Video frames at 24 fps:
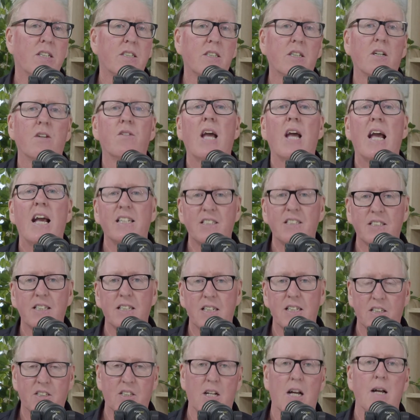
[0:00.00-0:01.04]
So as an
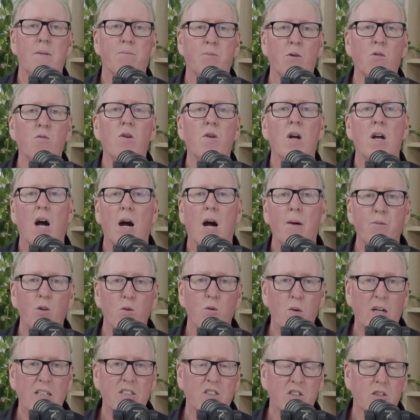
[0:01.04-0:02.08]
example, I'm your
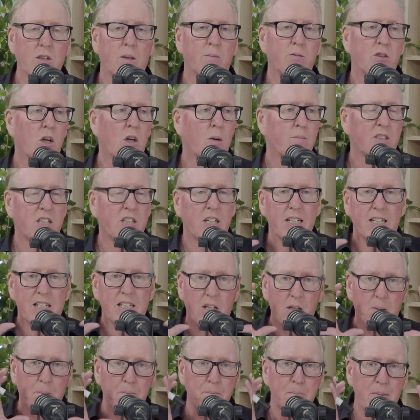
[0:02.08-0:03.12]
one-stop shop sitting
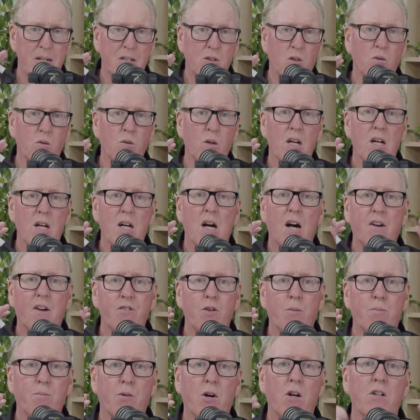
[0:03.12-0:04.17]
in the middle of
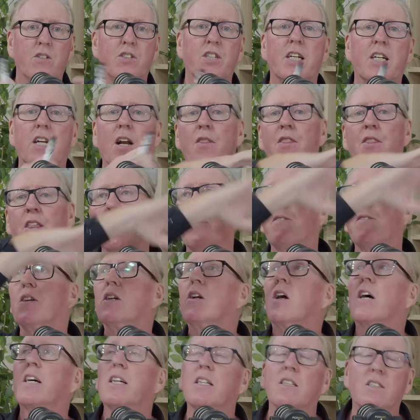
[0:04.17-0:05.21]
your project, and think of it
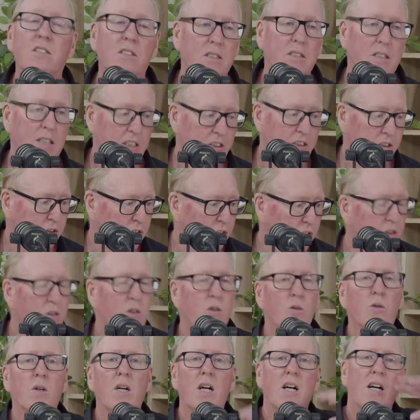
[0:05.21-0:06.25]
like a
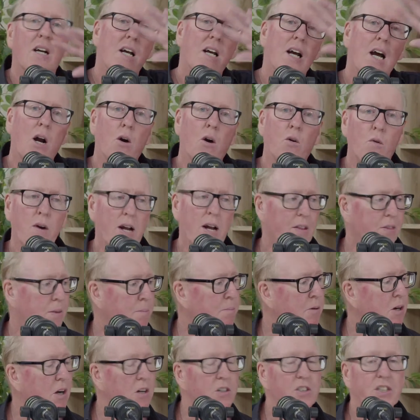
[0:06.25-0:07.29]
circle around the
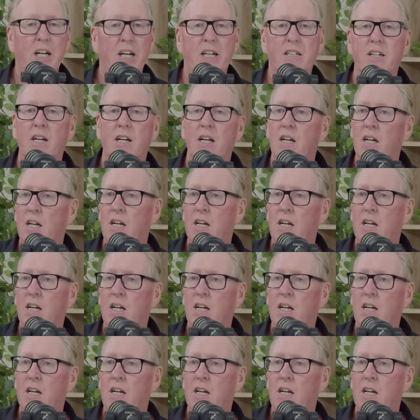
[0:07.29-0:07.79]
project.